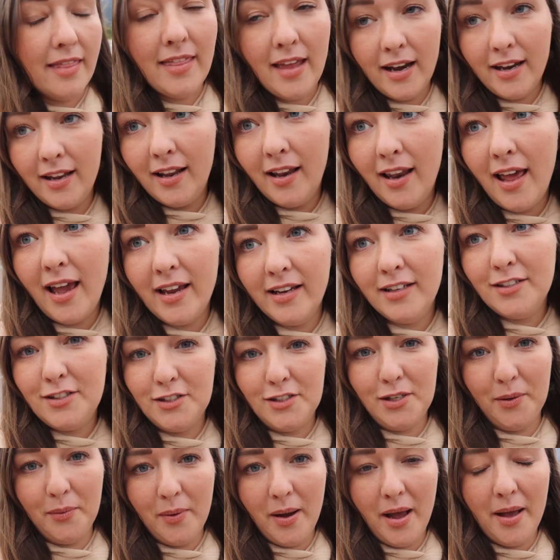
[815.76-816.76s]
And then he likes
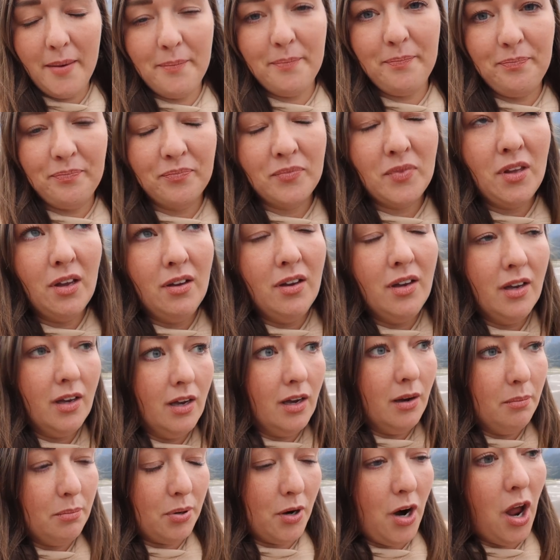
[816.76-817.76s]
to
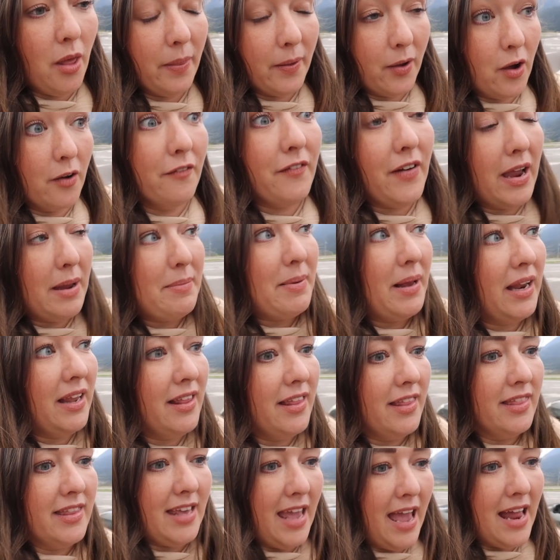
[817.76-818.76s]
put it on the conveyor belt
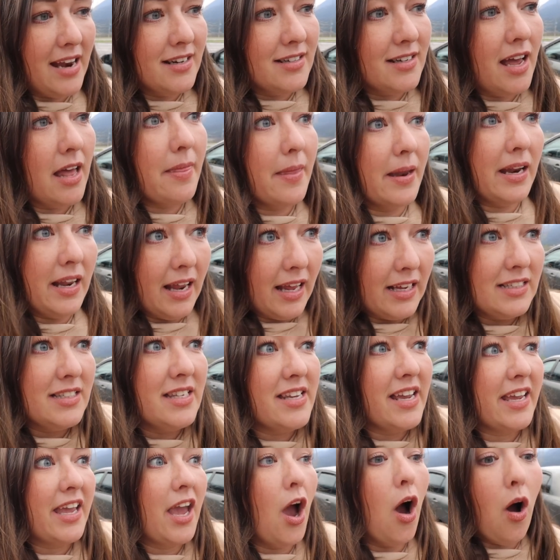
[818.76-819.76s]
at the end, and then he likes
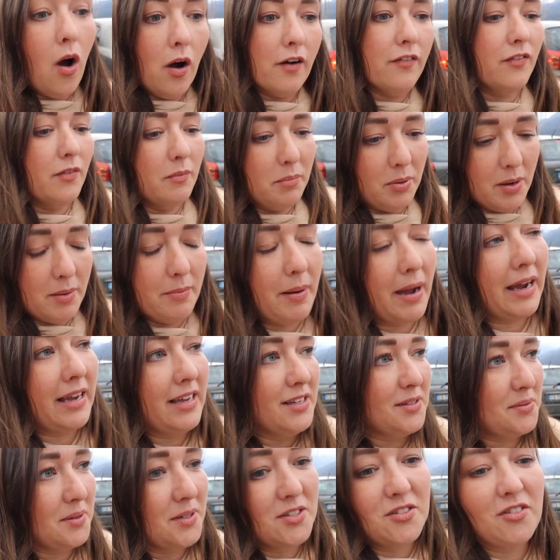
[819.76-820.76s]
to take it off and put it back
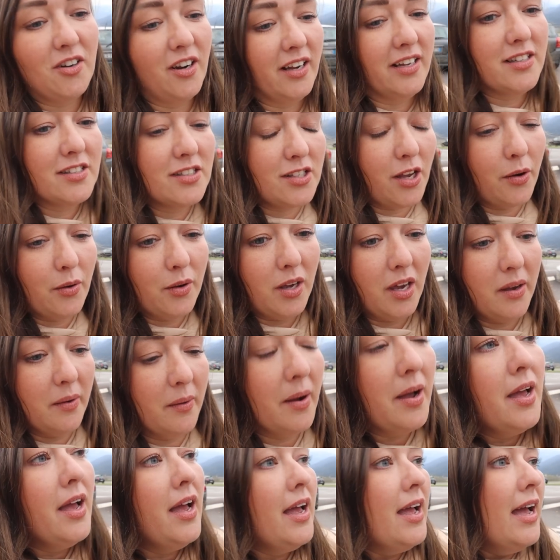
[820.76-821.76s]
into his trolley. It's so
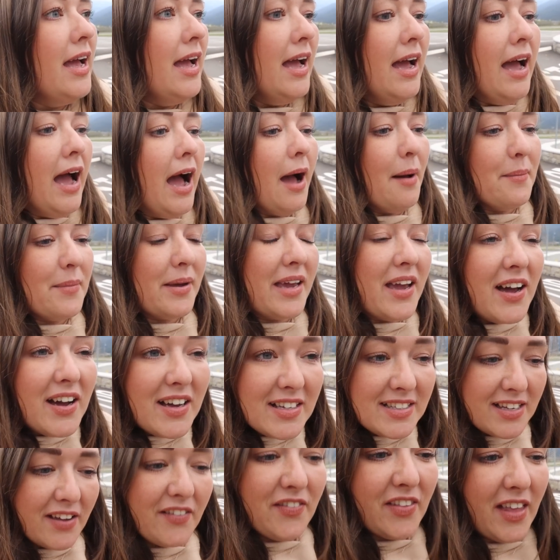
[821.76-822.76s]
cute. And
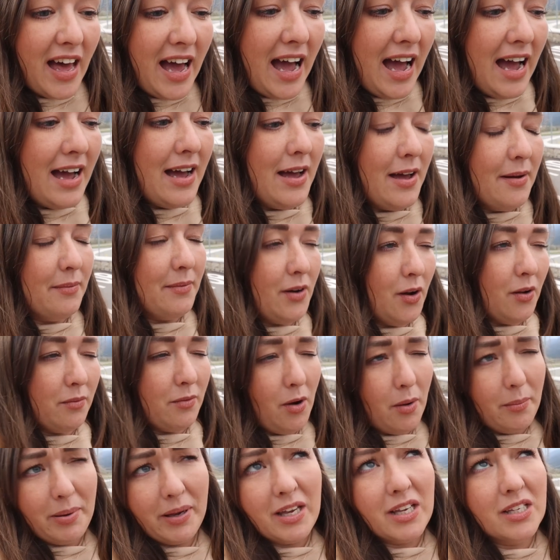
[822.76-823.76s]
because of that,
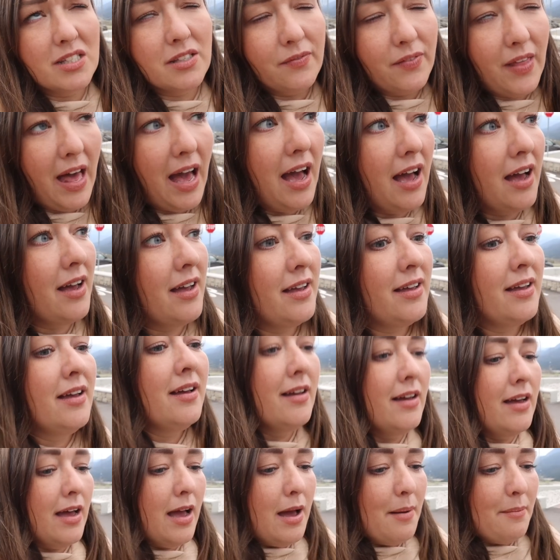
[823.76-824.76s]
not because of that,
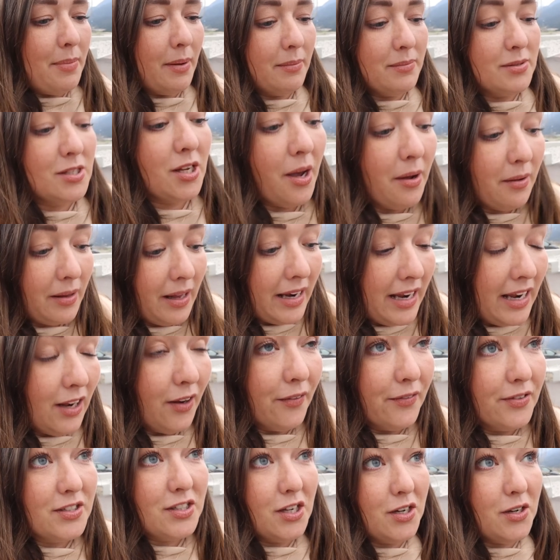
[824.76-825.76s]
but I'm so glad he
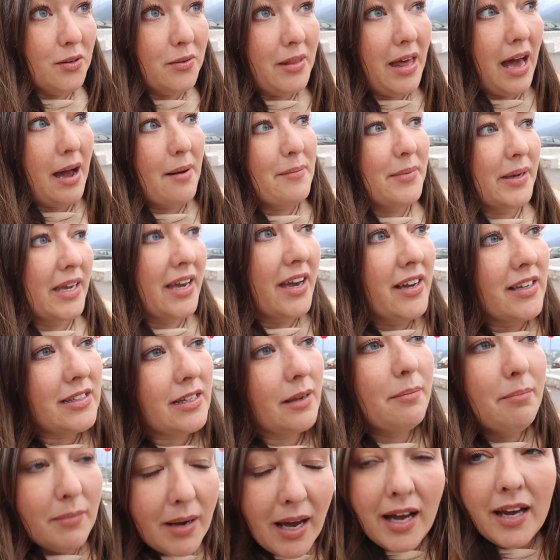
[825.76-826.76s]
loves to do that, because
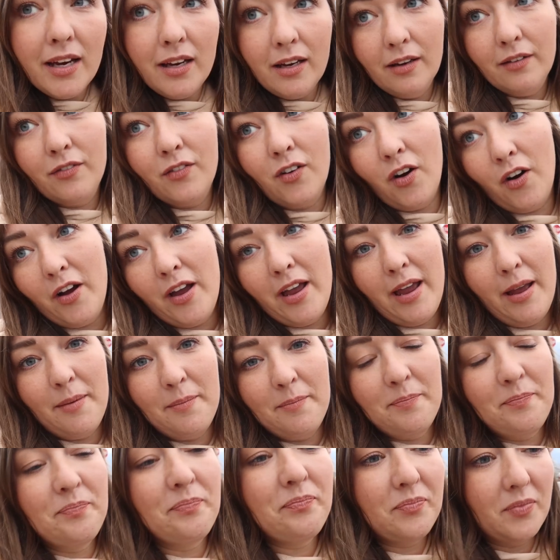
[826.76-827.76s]
I might have got
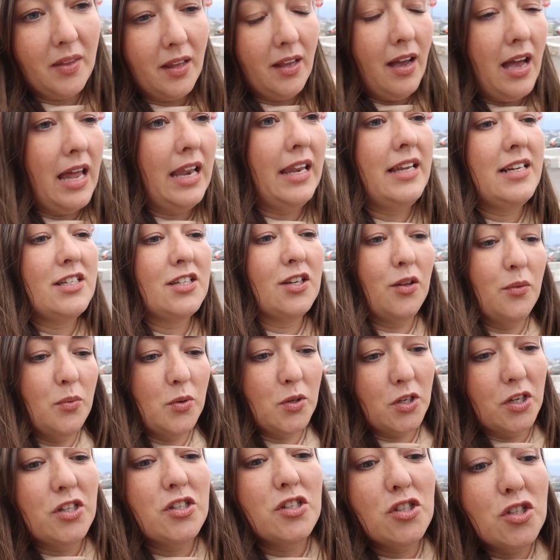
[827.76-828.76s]
him a little
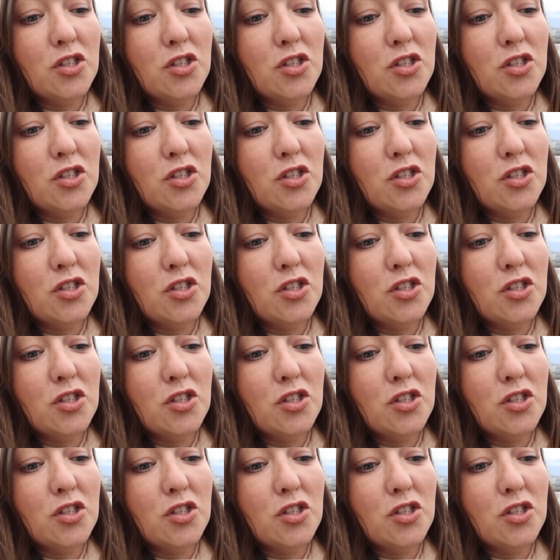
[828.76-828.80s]
wooden